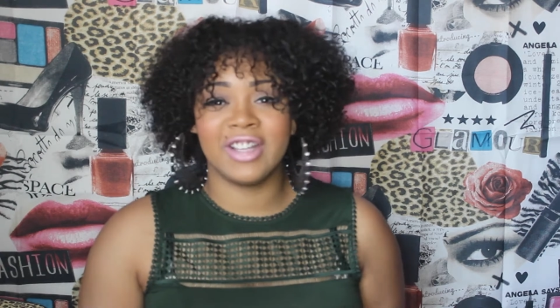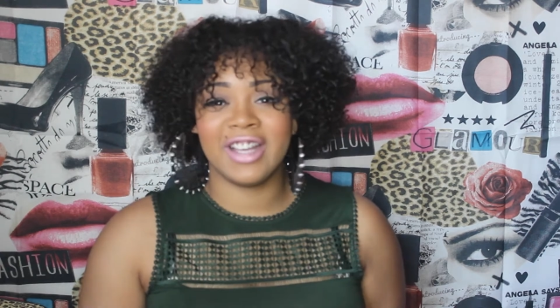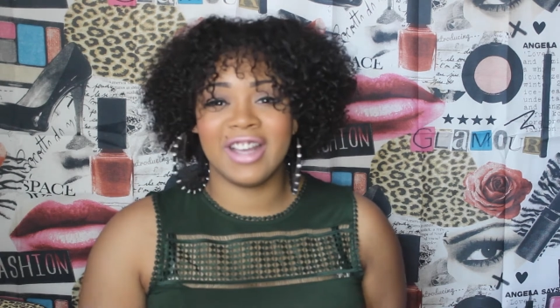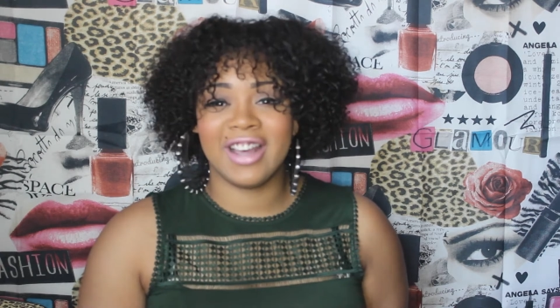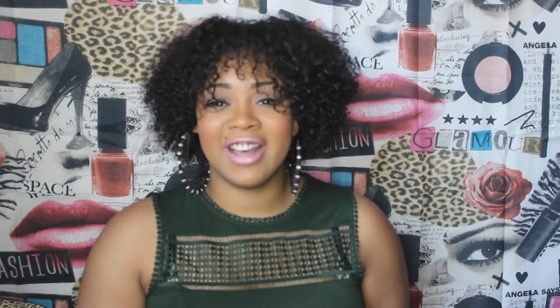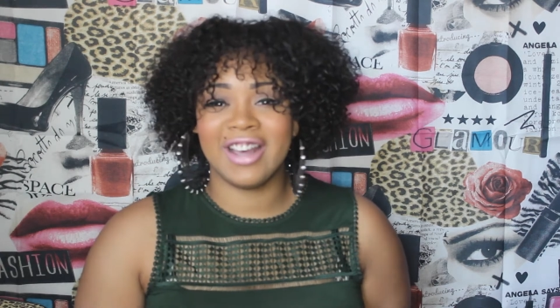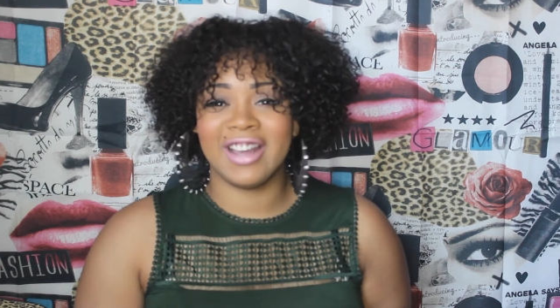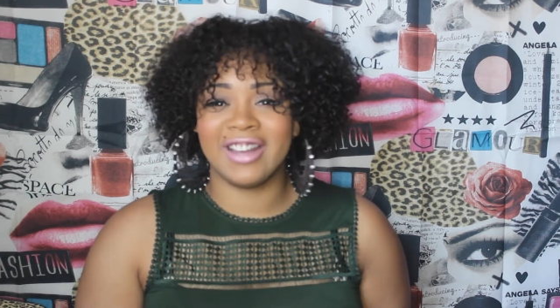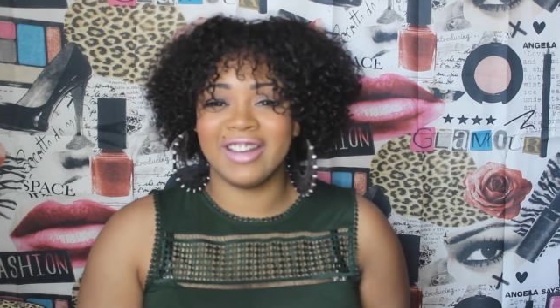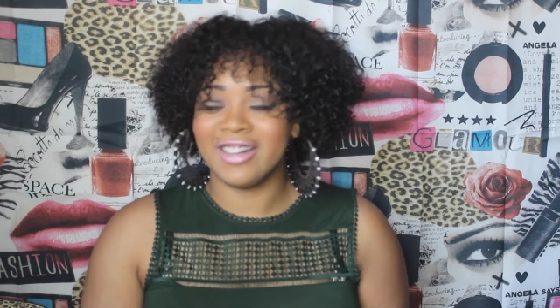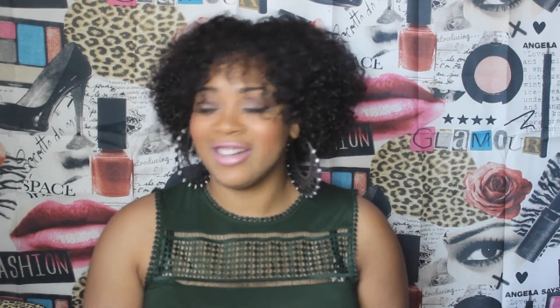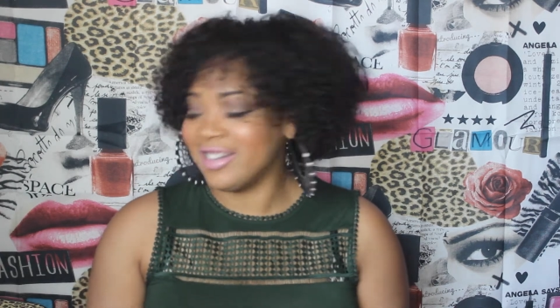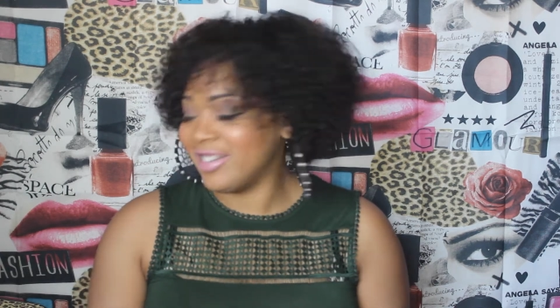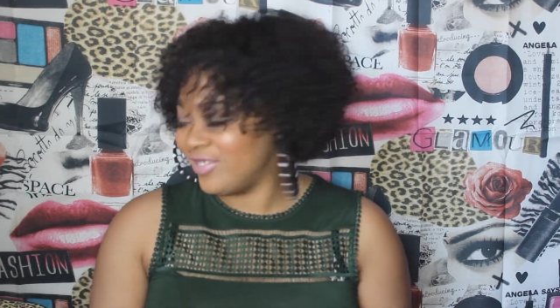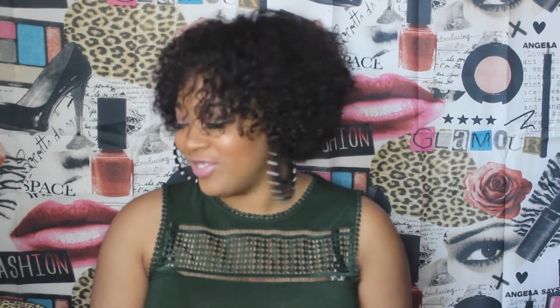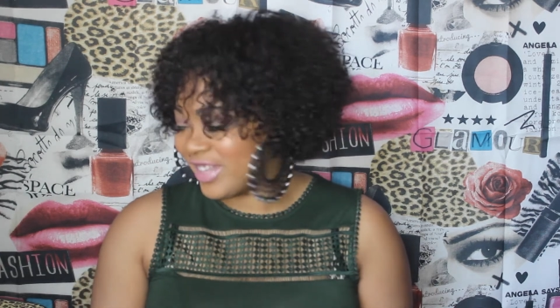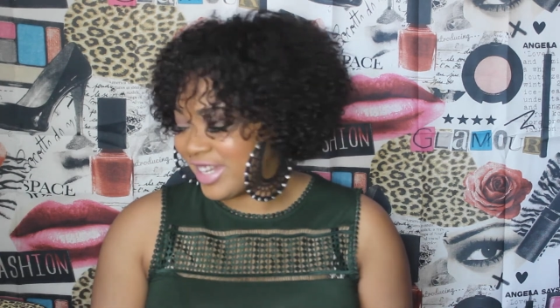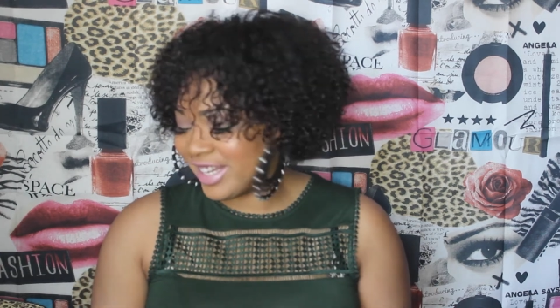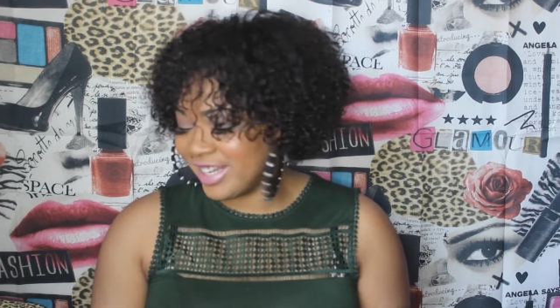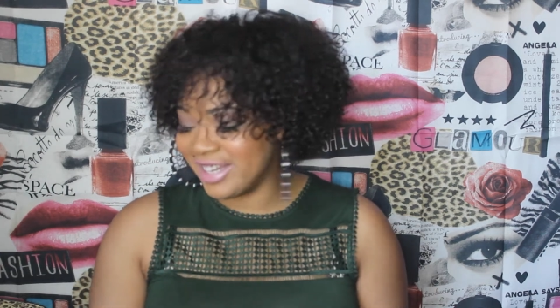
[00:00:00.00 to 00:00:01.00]
god,
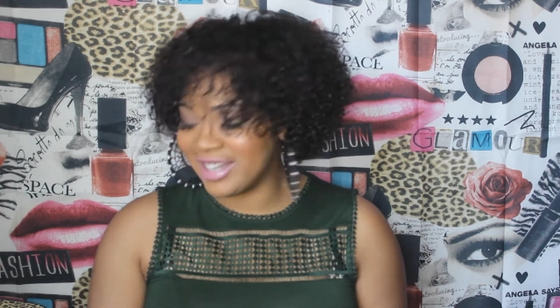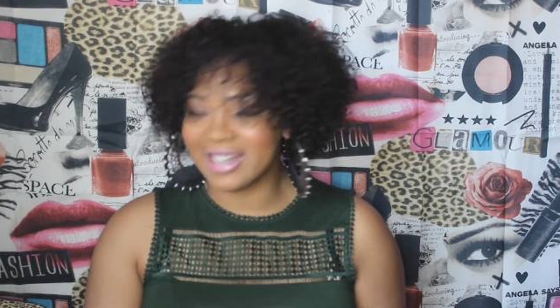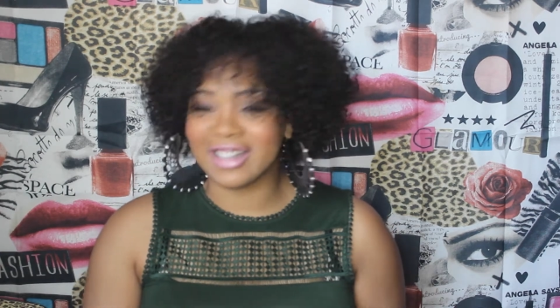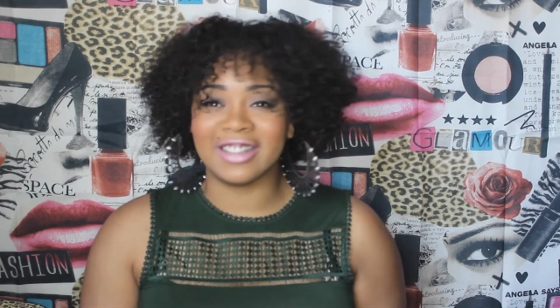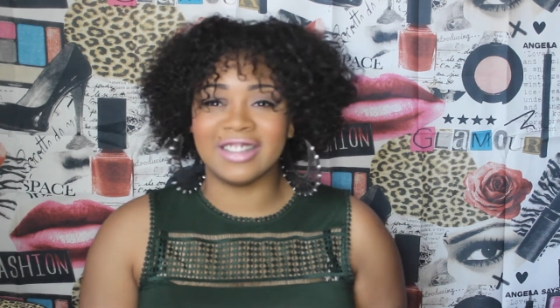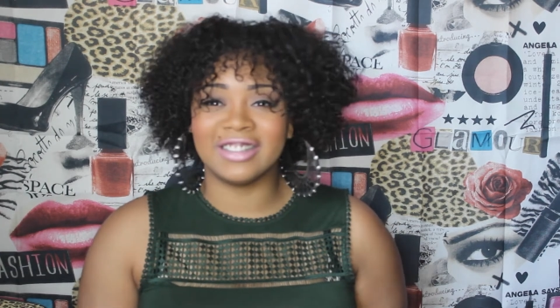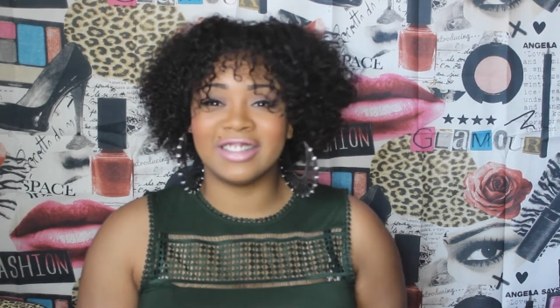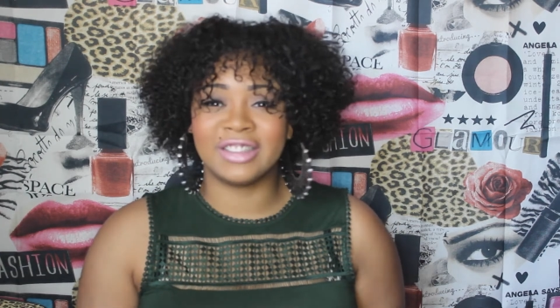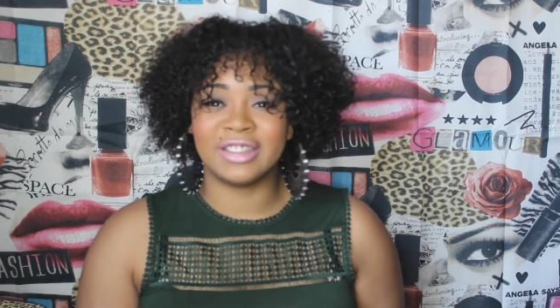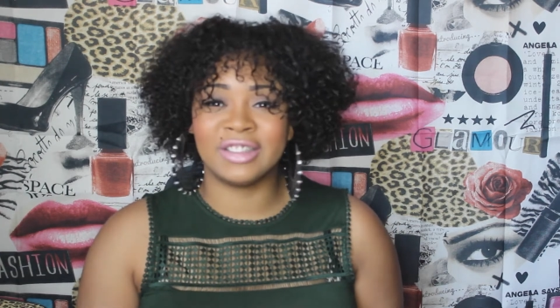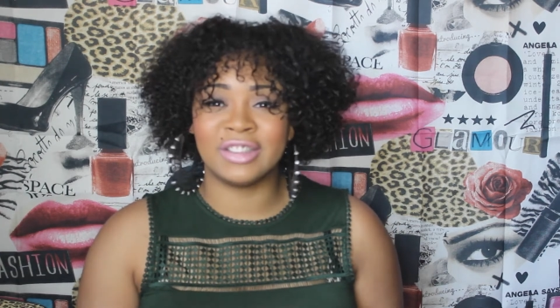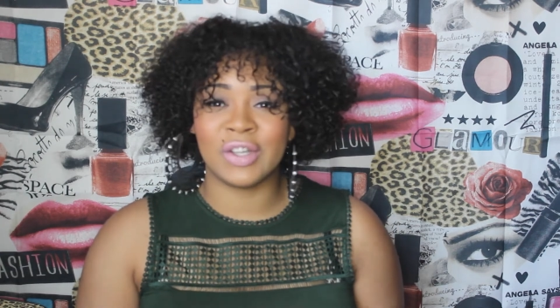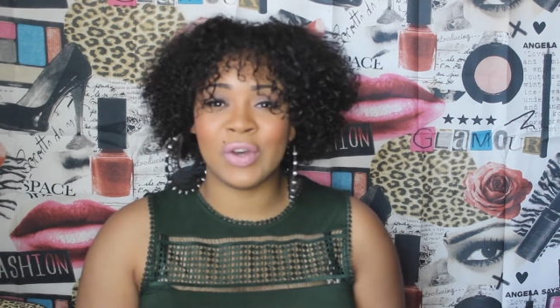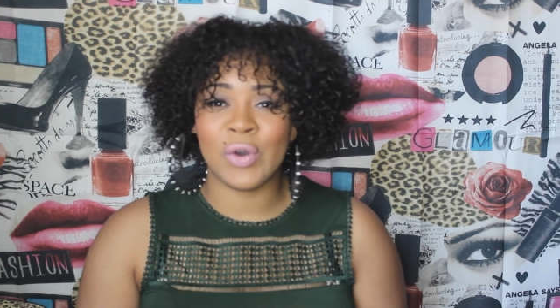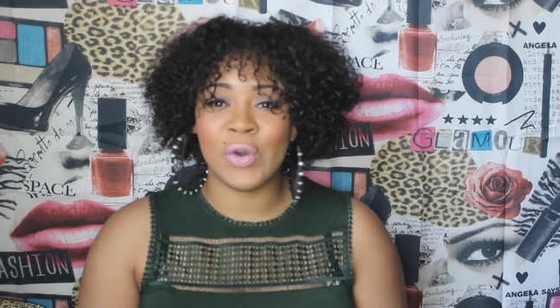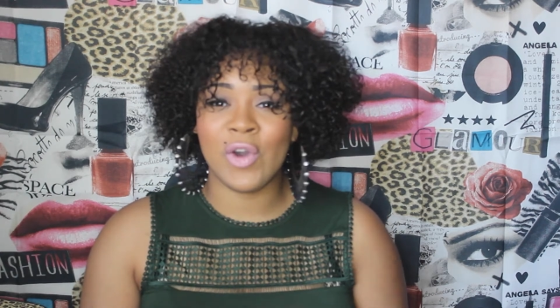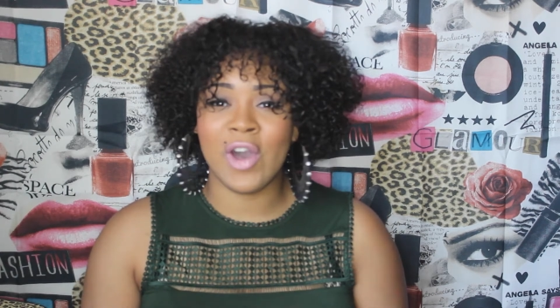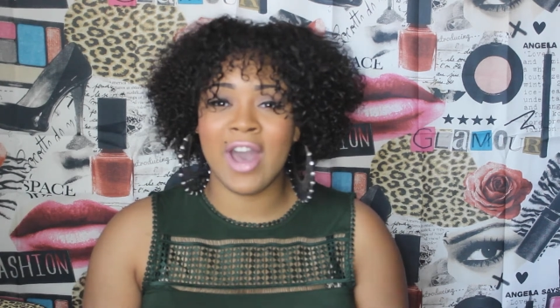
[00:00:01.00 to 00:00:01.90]
I'm like so